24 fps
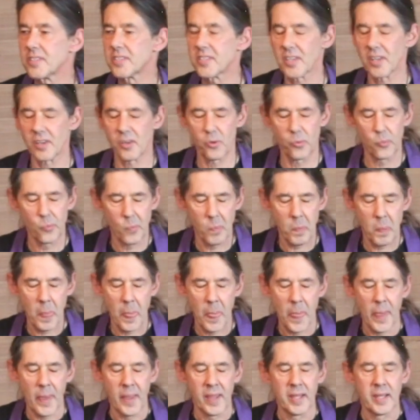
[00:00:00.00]
So
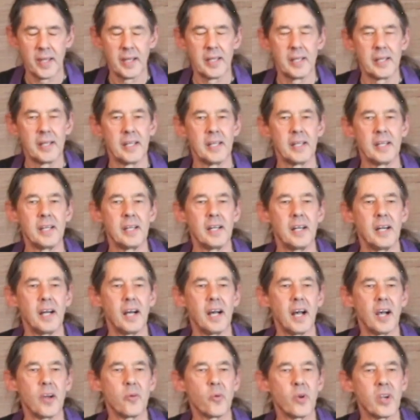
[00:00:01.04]

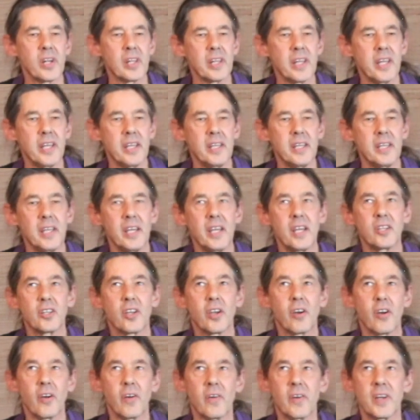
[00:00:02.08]
I really
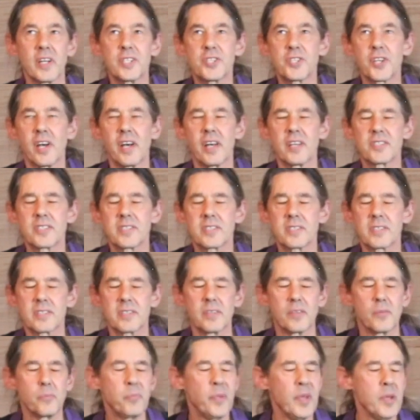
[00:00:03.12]
encourage us,
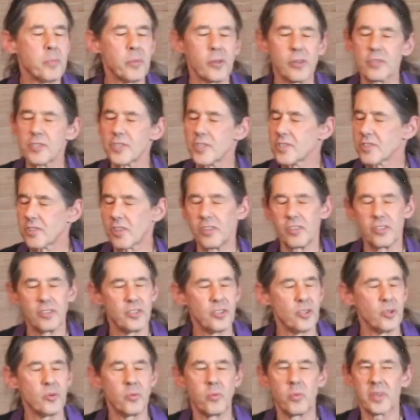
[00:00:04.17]
people are just going to
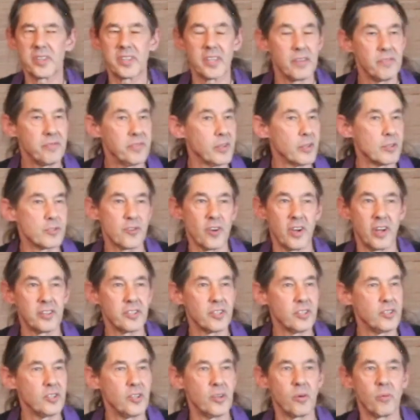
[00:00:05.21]
do what they feel drawn
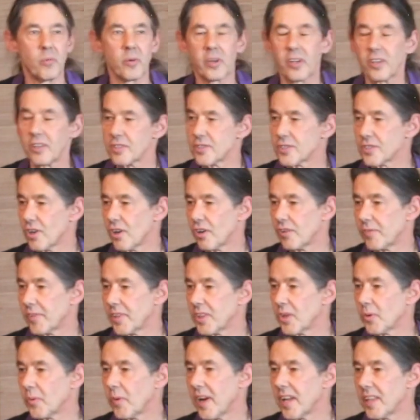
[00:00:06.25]
to do, and we're going to serve
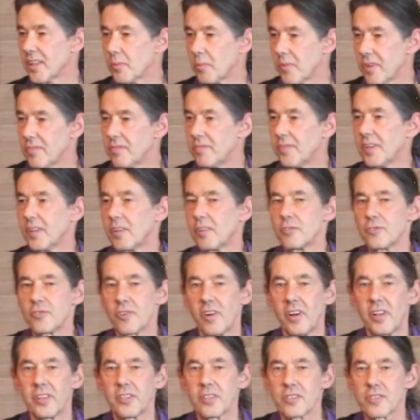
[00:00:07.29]
in the way that we feel
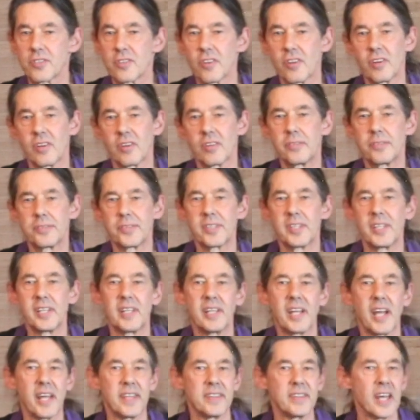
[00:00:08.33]
drawn to serve,
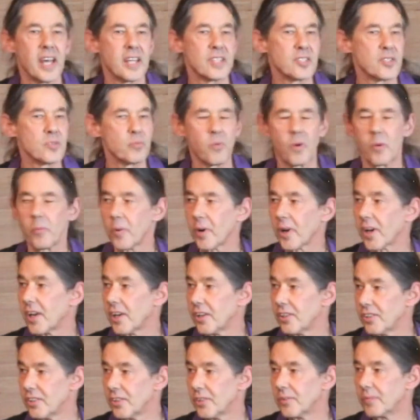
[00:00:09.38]
and that's what we're
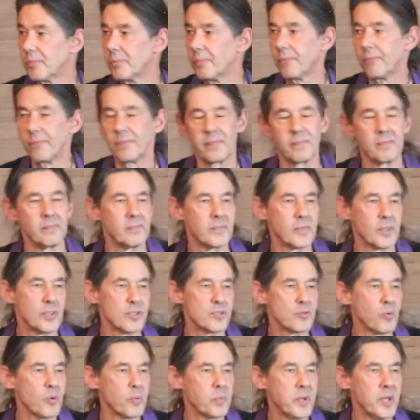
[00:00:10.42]
going to do,
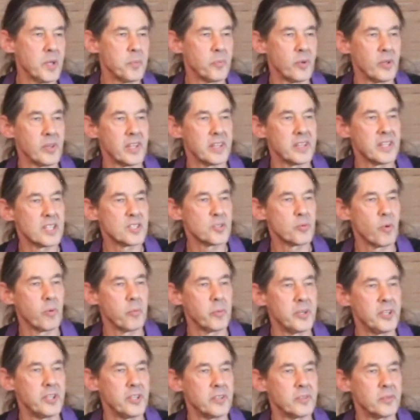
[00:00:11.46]
because we're people and that's what
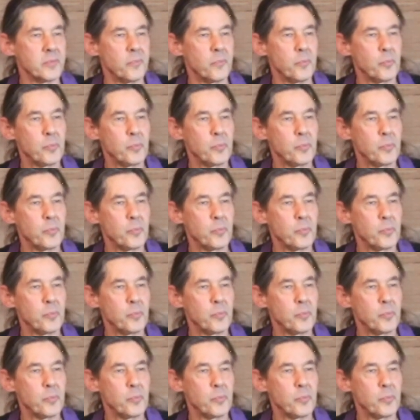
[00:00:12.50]
we do.